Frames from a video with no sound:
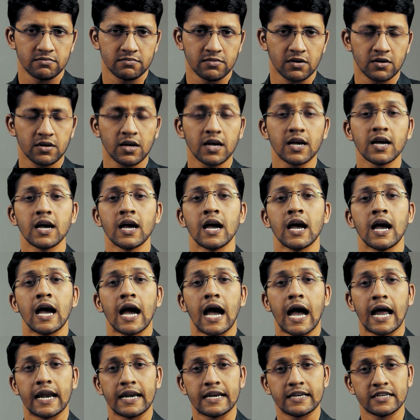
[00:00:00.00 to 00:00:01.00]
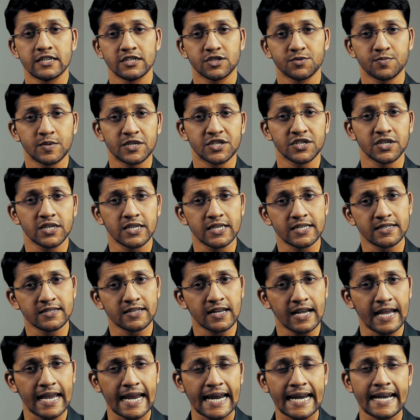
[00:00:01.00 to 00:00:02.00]
Okay, and especially in
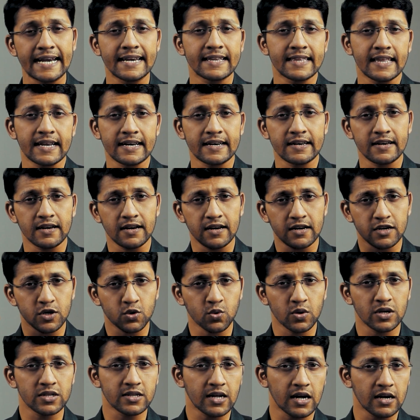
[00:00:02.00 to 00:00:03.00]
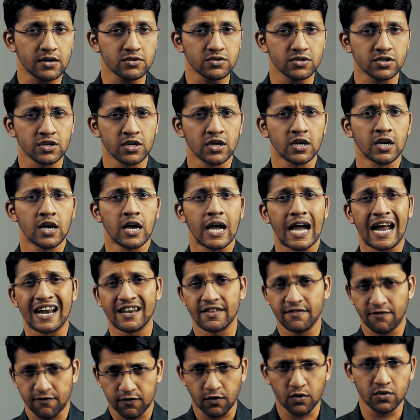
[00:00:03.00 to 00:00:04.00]
the 8th and 12th house and
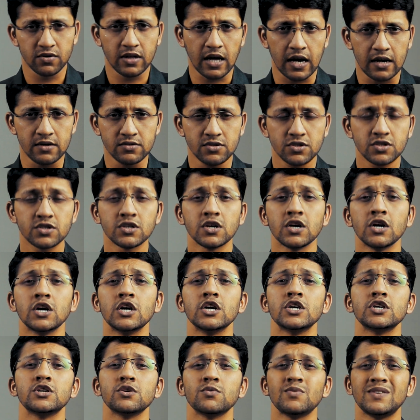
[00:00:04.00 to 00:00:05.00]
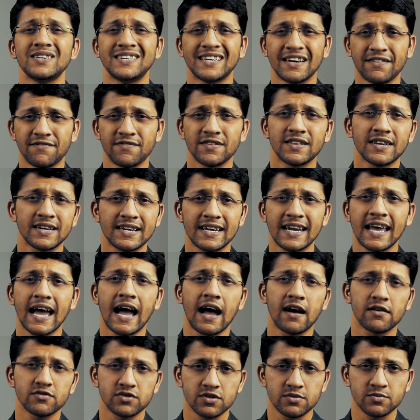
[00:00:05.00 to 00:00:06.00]
the 4th house, you will definitely
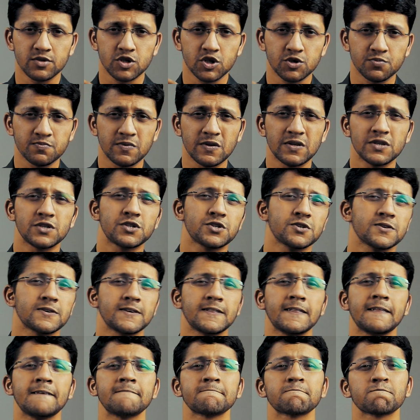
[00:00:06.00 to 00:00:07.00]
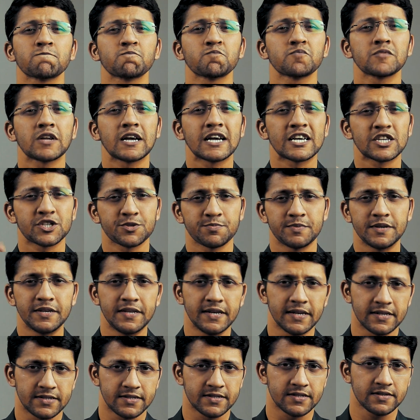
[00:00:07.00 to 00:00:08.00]
have some spiritual
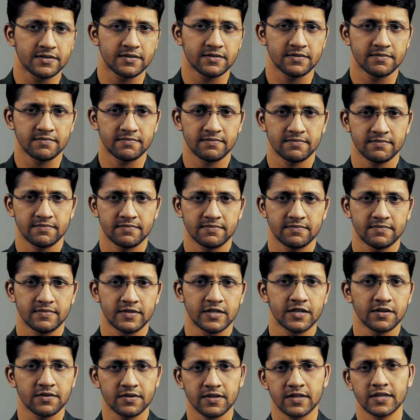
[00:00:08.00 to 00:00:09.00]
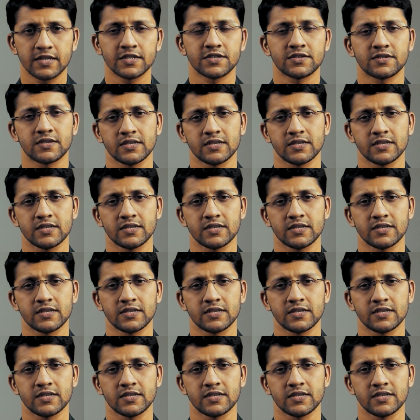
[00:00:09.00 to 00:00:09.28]
experiences during this